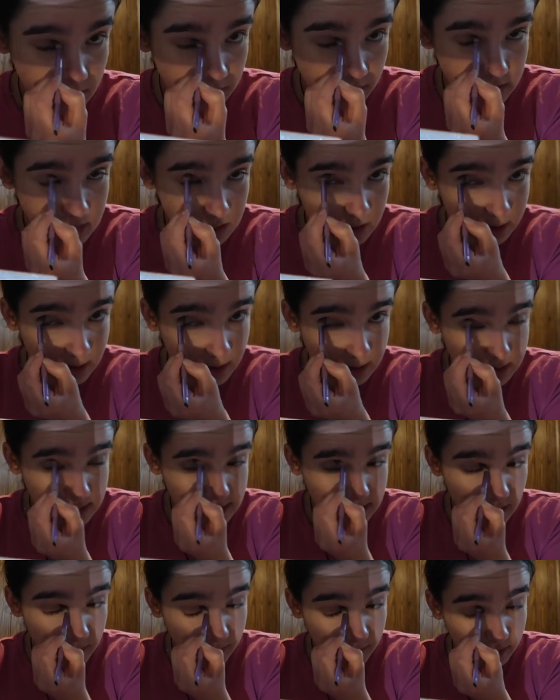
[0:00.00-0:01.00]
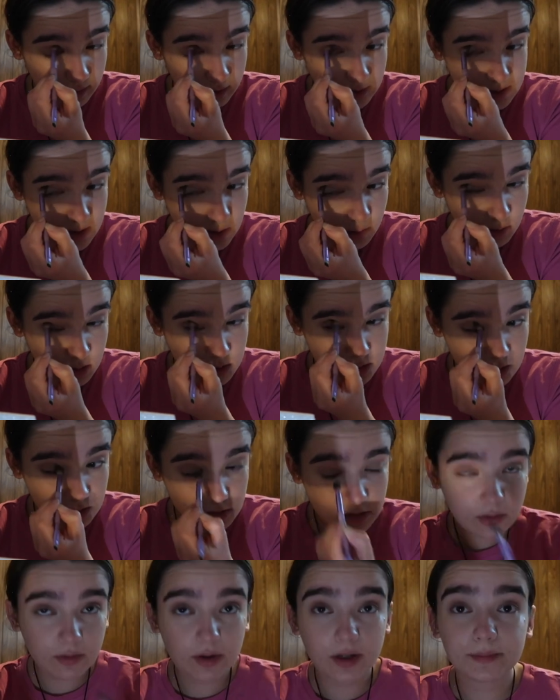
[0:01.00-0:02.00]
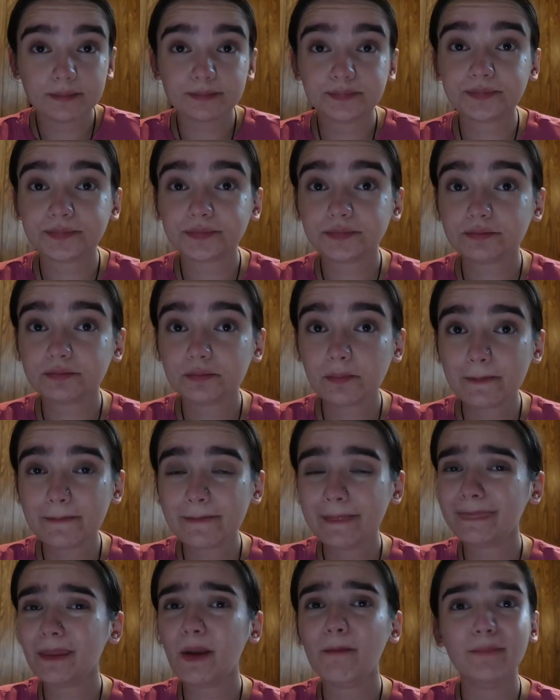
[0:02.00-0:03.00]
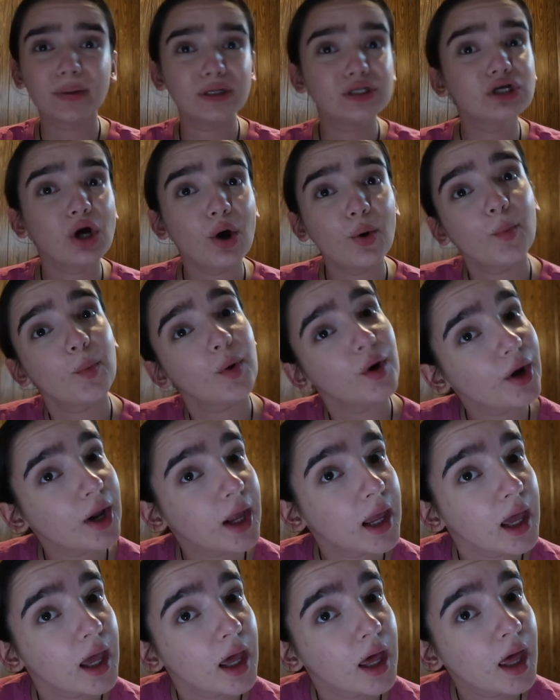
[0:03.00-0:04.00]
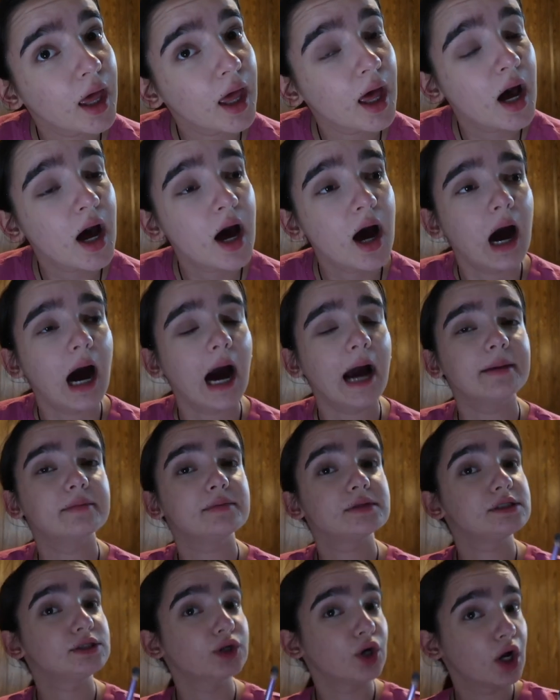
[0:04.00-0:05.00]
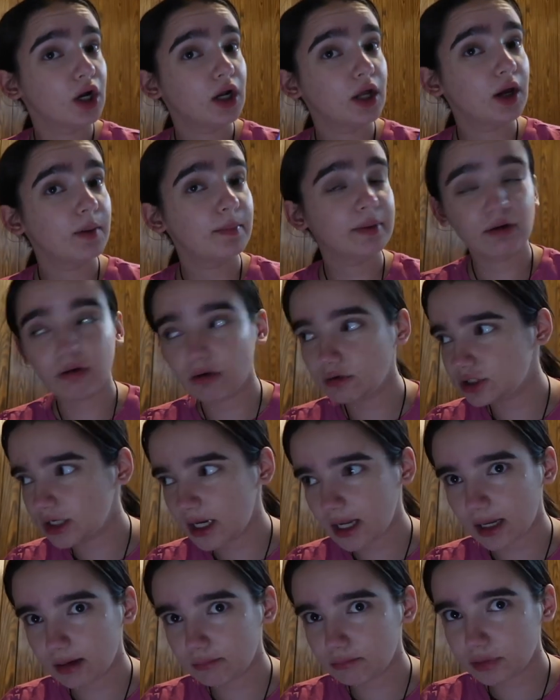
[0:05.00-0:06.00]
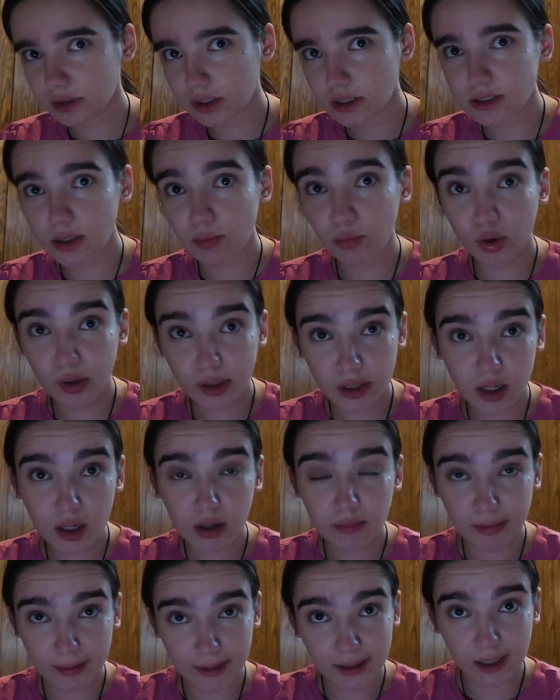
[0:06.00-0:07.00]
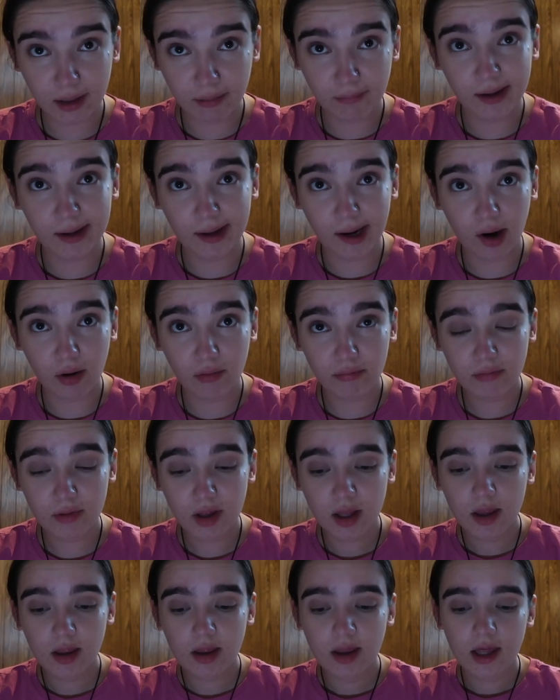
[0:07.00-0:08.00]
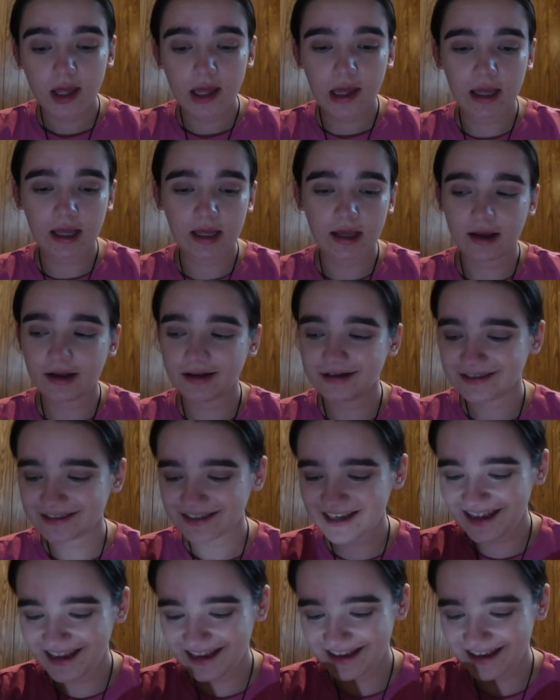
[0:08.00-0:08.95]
that's all I'd like to say about it is I want to start sewing. But don't worry. I'm still going to be crocheting because I'm working on a blanket right now. And